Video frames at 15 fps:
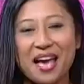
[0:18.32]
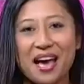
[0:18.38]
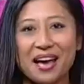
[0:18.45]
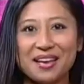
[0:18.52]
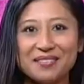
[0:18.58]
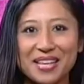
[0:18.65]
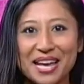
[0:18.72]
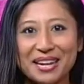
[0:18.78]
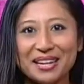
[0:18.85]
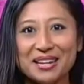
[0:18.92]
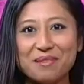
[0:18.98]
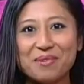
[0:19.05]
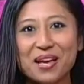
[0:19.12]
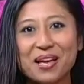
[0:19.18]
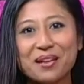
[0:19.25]
I'm Kat
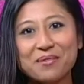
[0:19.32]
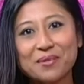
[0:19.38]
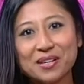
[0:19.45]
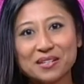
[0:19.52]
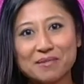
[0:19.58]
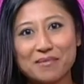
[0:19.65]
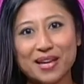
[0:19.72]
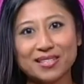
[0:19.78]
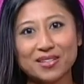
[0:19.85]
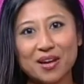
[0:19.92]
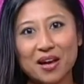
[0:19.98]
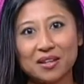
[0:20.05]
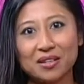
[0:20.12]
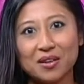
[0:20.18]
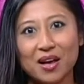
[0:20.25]
Iniba and welcome back to
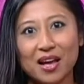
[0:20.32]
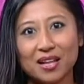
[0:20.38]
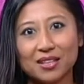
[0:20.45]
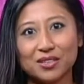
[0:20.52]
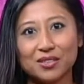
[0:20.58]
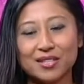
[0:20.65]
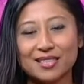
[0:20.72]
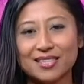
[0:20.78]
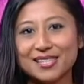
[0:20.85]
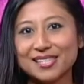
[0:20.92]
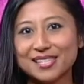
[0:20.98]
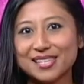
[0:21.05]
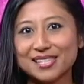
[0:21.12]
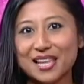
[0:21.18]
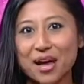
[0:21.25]
Holo Holo. This
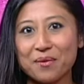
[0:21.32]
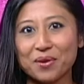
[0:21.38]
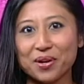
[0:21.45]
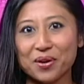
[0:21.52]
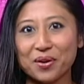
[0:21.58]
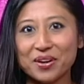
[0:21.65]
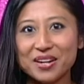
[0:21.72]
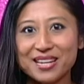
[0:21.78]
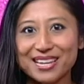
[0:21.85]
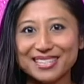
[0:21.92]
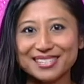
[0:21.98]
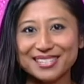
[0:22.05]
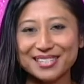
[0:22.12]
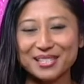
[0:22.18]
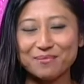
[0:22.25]
is our
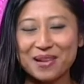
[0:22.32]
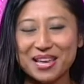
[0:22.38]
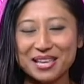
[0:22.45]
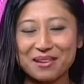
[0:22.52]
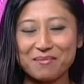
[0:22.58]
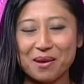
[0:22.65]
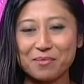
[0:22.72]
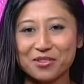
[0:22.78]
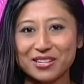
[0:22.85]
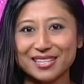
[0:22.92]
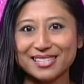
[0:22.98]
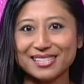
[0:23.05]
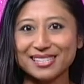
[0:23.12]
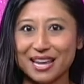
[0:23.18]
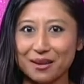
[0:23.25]
Orientex Making Memories
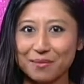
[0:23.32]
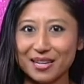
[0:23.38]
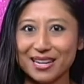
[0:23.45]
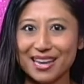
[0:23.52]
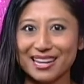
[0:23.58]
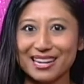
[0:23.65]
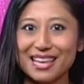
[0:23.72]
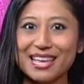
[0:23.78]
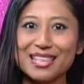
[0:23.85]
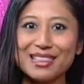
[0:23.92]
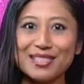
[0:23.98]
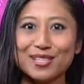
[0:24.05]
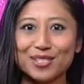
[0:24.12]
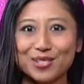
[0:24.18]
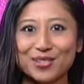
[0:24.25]
segment, and in
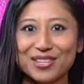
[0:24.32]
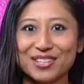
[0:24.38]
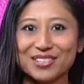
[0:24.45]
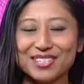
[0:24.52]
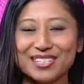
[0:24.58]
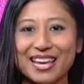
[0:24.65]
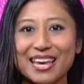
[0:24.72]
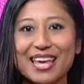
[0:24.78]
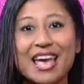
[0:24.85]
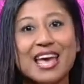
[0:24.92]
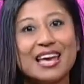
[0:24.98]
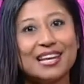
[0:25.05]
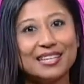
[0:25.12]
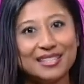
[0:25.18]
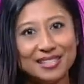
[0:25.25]
the studio today
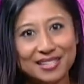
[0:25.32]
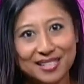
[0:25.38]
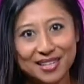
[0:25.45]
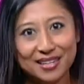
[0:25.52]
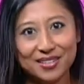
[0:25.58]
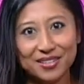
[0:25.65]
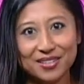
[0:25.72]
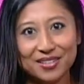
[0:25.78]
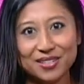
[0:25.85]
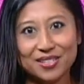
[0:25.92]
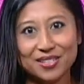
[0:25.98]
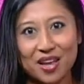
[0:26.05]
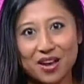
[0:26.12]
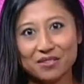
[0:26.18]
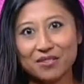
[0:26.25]
is
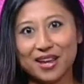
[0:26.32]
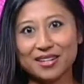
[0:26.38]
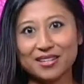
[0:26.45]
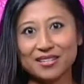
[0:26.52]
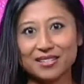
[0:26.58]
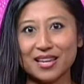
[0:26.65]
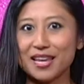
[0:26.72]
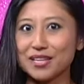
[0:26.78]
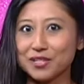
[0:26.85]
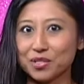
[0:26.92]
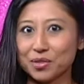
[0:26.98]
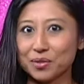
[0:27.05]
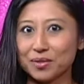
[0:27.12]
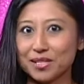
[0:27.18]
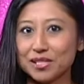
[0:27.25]
singer-songwriter Dane
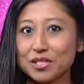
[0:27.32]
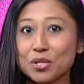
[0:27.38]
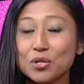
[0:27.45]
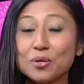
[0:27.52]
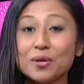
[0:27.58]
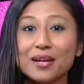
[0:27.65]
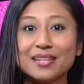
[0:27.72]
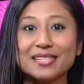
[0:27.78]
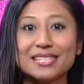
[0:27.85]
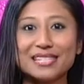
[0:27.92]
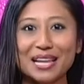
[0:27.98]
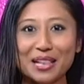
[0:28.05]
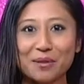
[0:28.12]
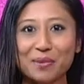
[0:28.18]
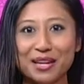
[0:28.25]
Drewis, who is
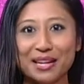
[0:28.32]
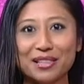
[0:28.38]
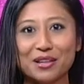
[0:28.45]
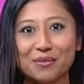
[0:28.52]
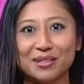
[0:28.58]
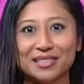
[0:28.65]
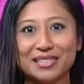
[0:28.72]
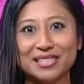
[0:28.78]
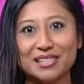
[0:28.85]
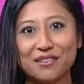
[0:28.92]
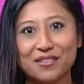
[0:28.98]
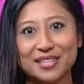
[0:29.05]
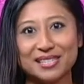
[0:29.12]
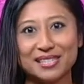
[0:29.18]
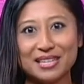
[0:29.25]
celebrating the release of
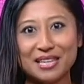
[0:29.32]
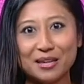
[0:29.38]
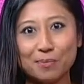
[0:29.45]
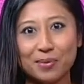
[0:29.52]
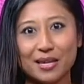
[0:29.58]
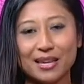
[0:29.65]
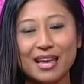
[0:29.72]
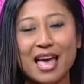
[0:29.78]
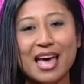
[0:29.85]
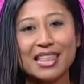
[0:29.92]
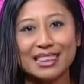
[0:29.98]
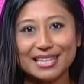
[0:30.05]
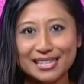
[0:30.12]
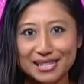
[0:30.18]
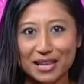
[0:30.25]
his EP
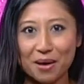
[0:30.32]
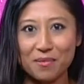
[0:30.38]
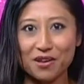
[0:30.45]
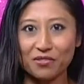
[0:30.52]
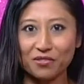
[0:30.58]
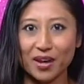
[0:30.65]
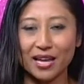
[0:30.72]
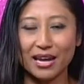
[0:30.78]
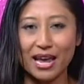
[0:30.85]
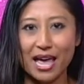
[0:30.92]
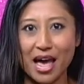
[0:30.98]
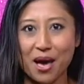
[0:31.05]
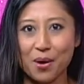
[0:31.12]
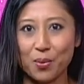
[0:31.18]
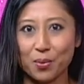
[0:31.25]
this coming Friday
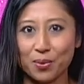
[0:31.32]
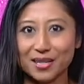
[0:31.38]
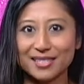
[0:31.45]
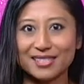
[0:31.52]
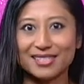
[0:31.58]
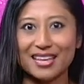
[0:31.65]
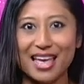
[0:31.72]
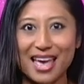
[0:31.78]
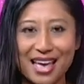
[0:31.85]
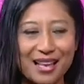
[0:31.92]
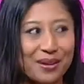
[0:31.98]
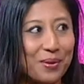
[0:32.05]
at Wits End.